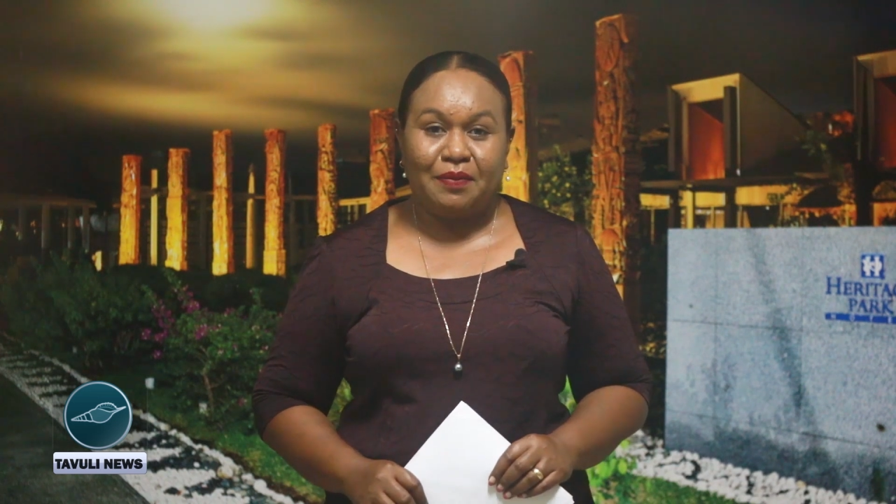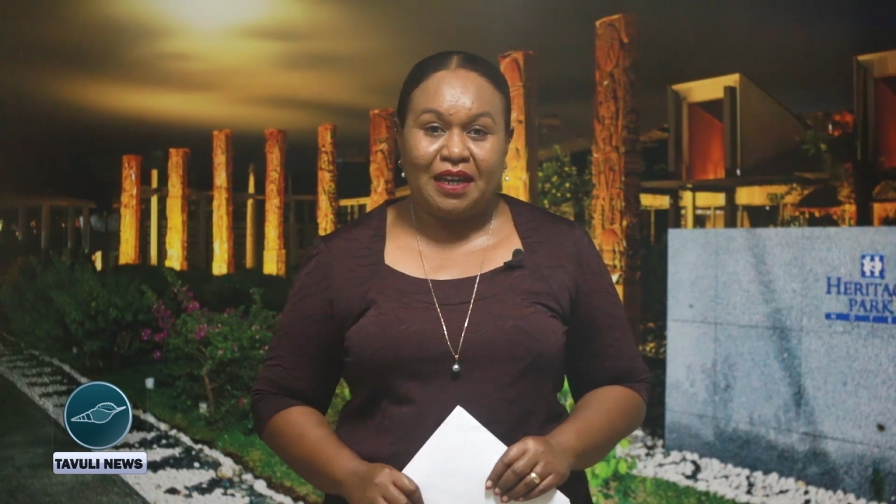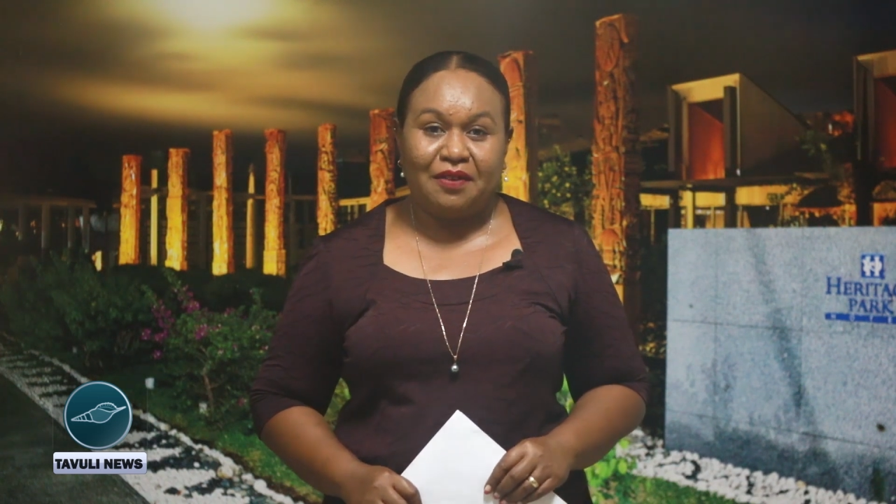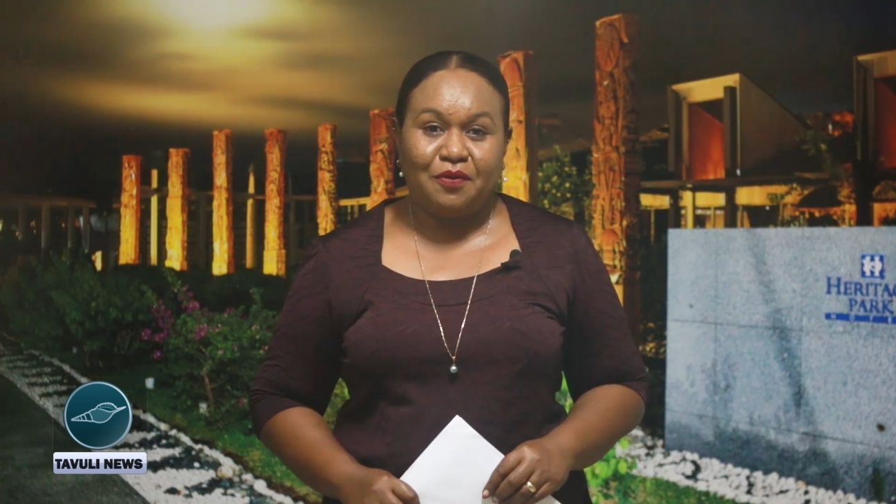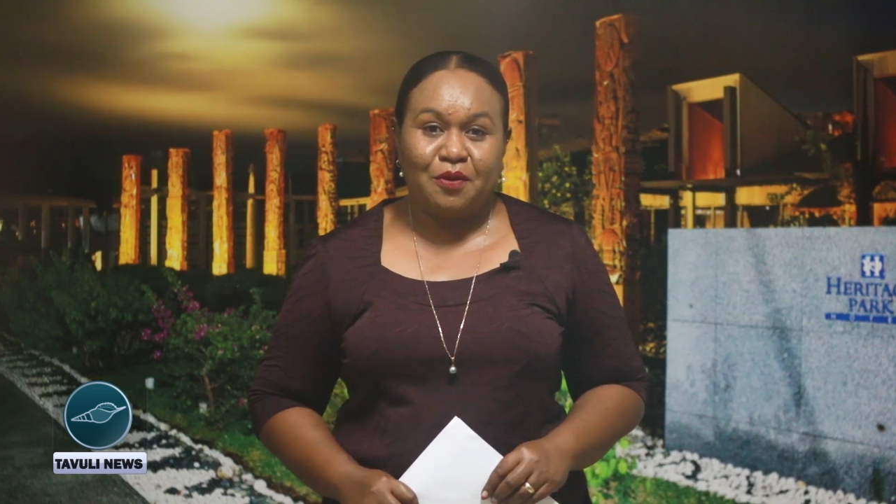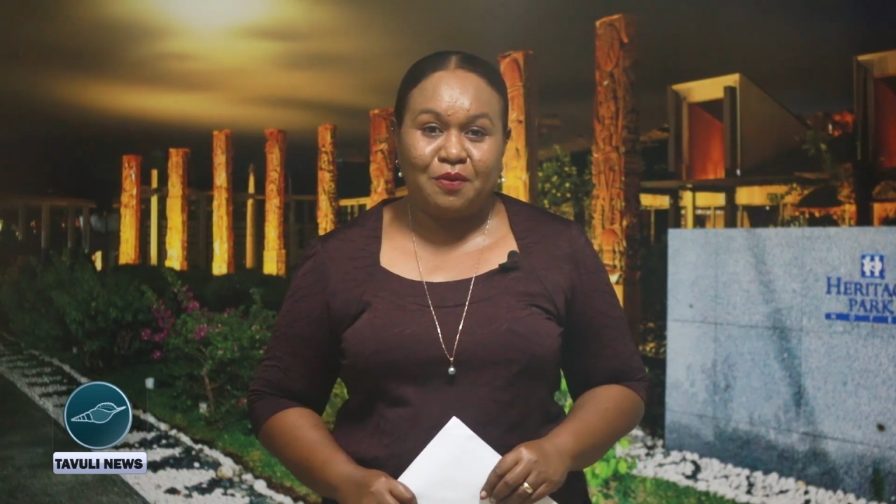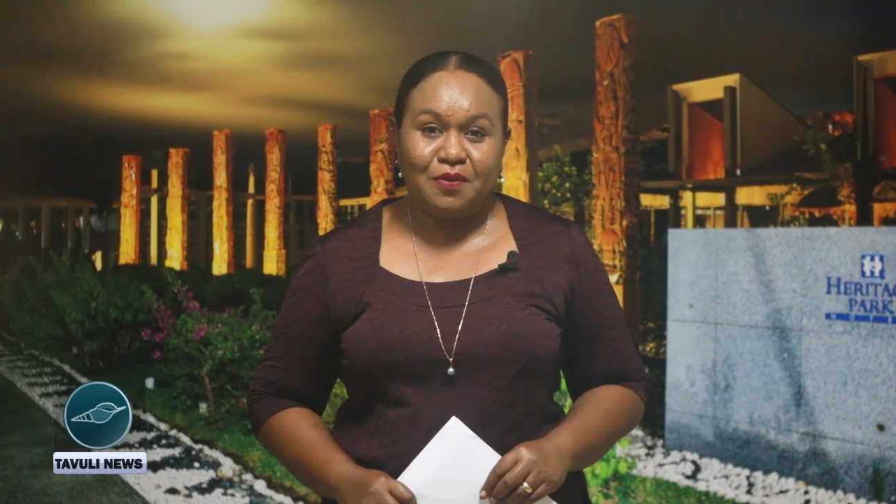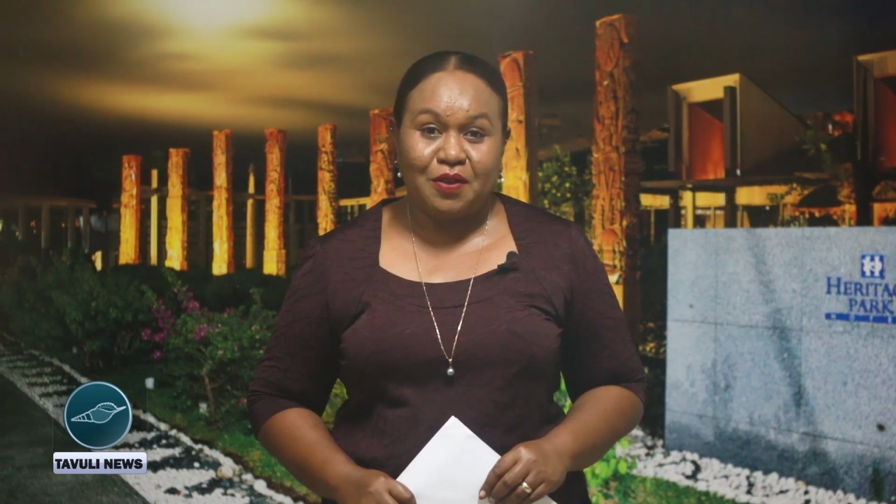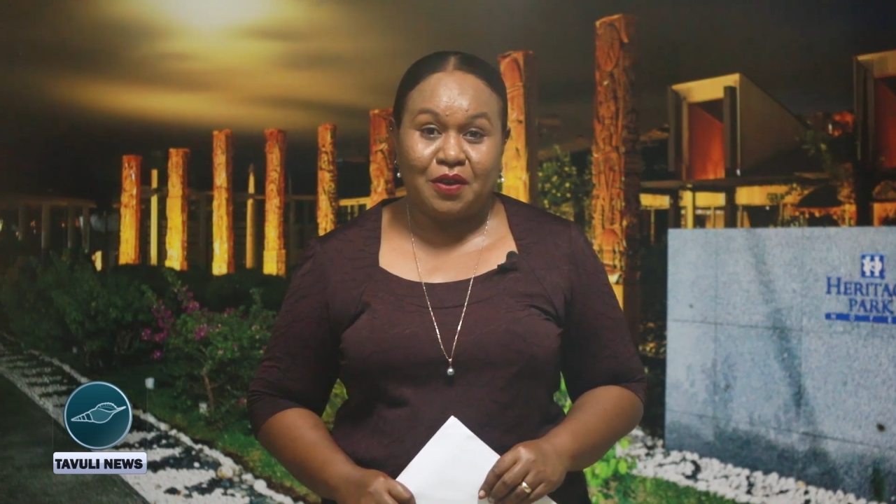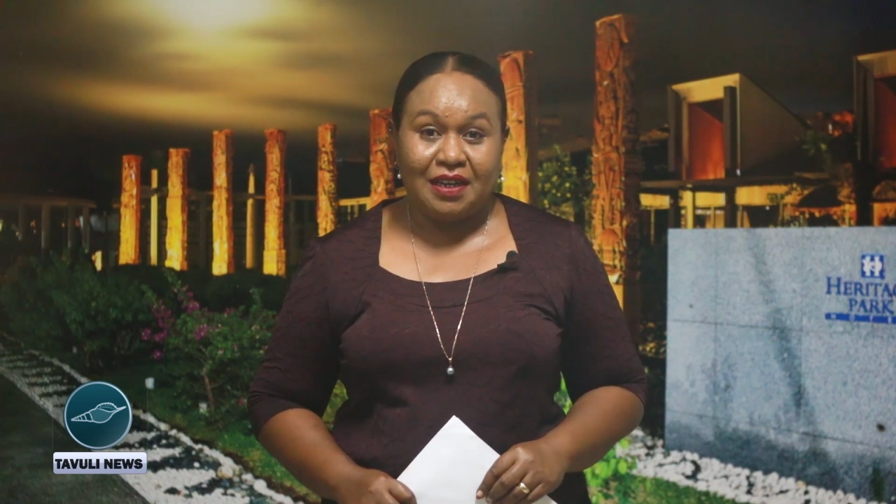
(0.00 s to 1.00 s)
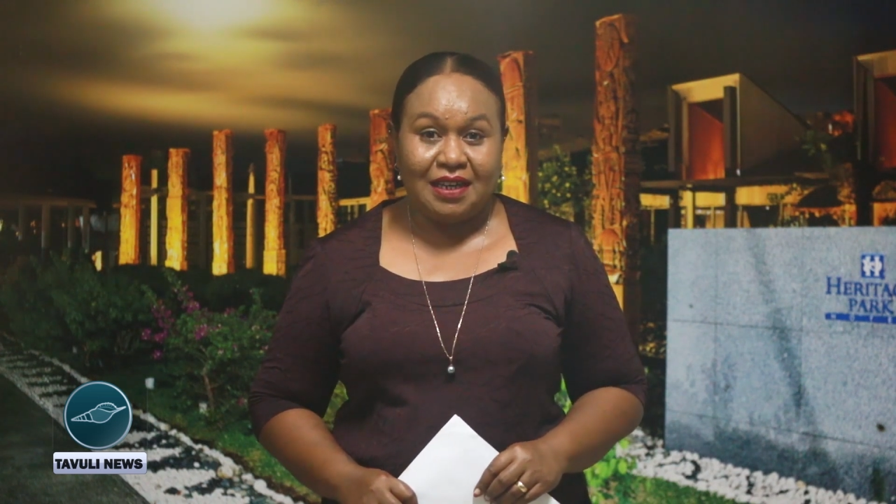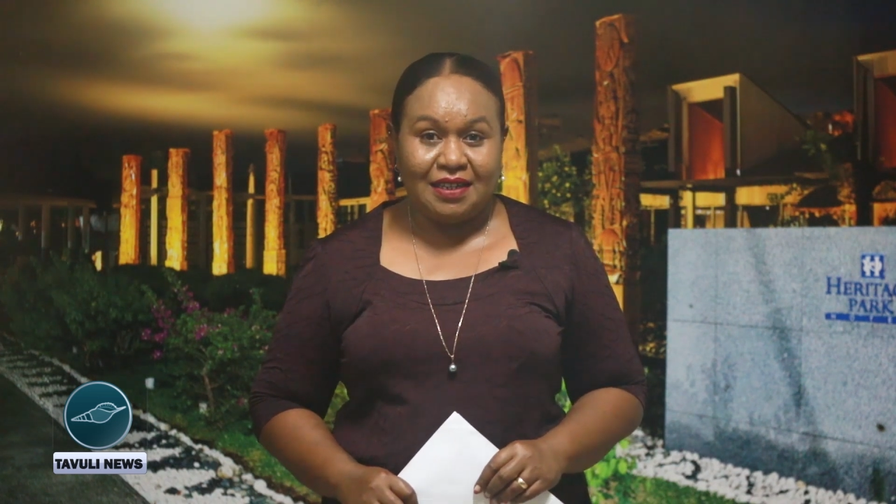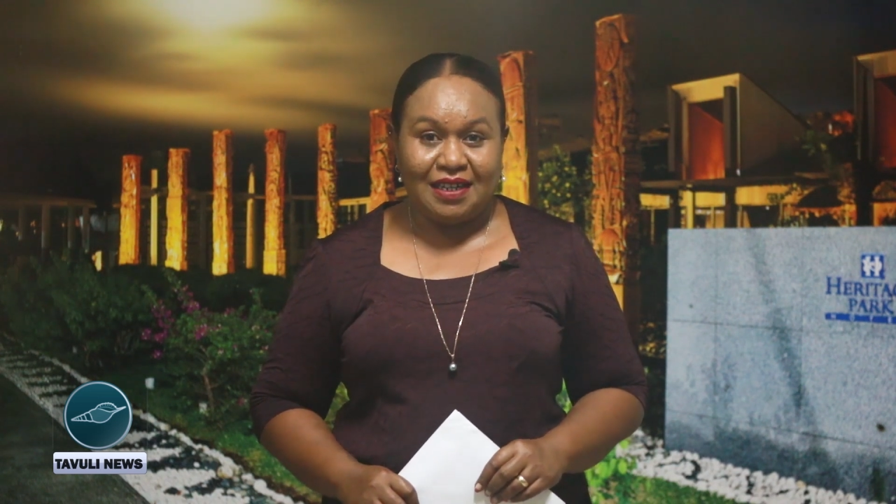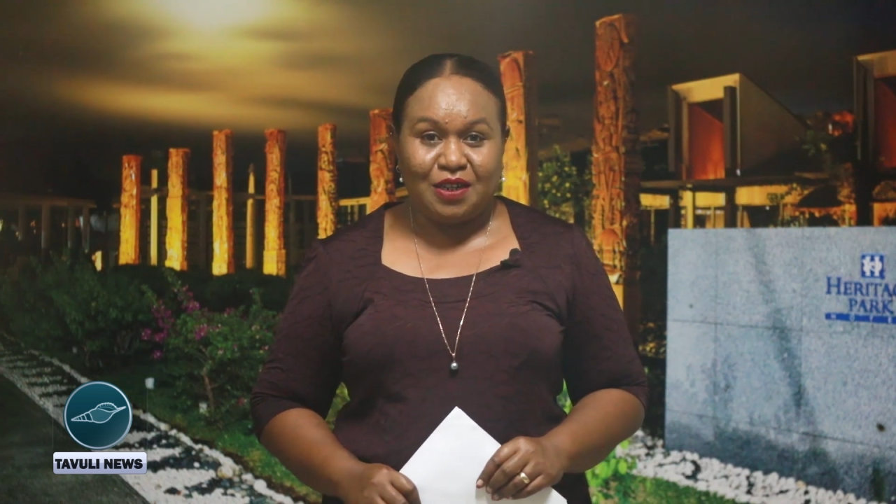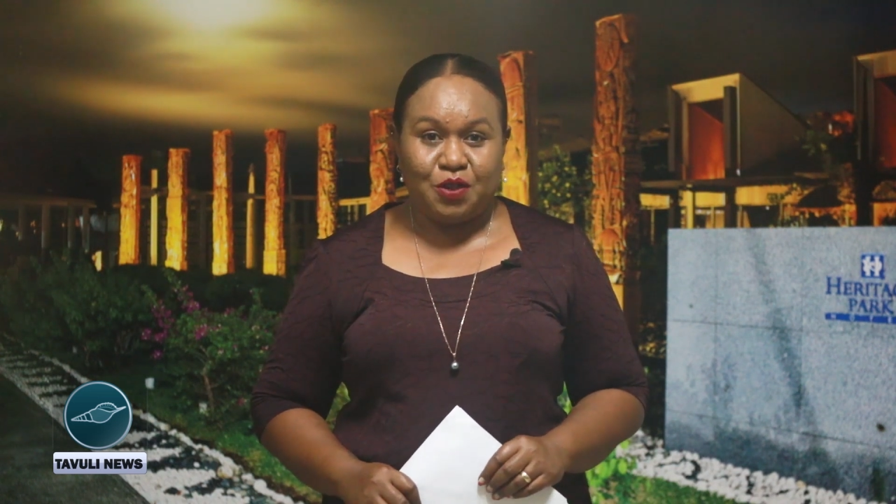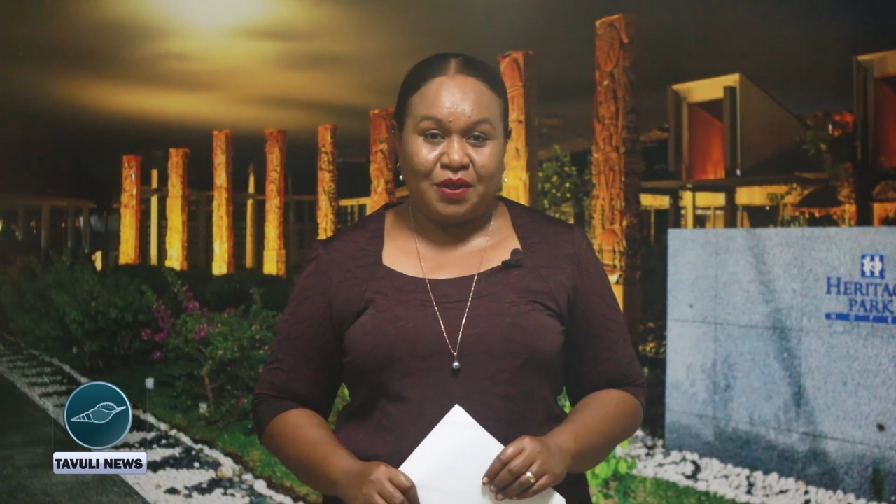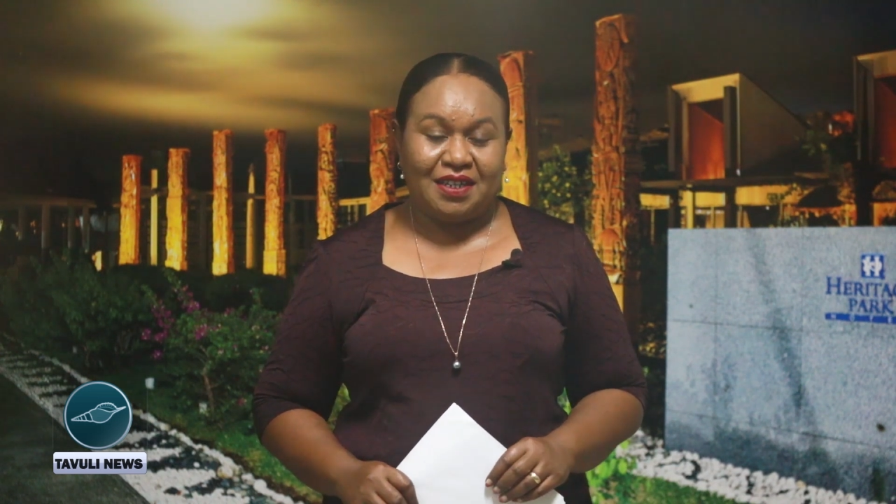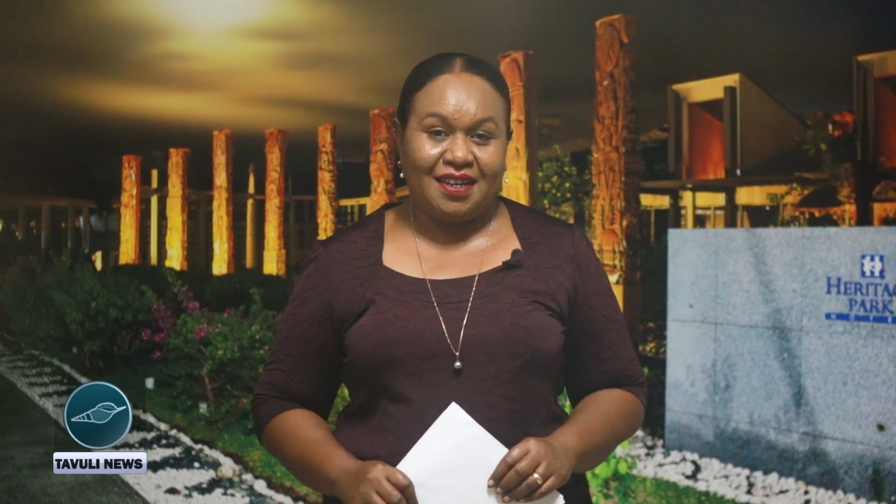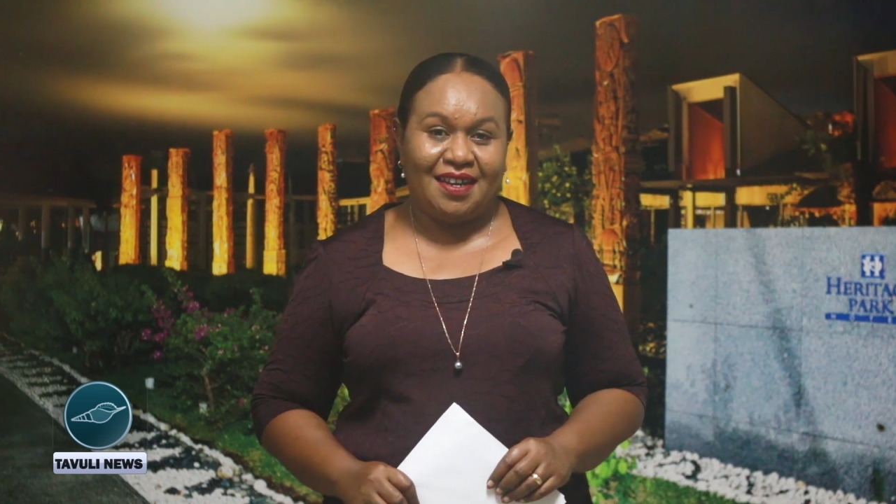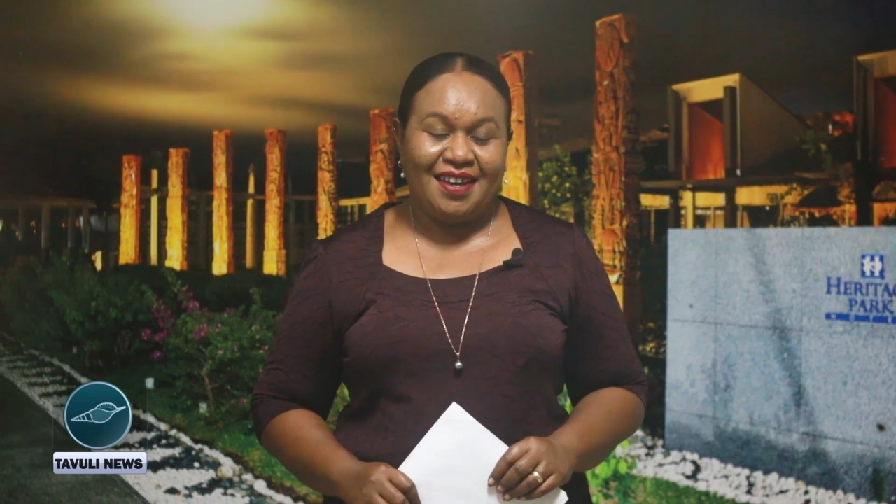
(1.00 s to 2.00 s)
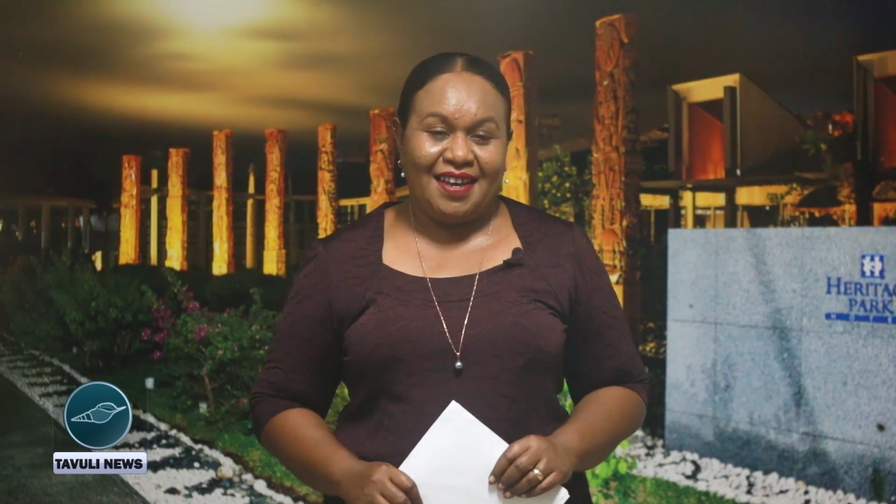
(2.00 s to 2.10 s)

platforms on LinkedIn, Twitter,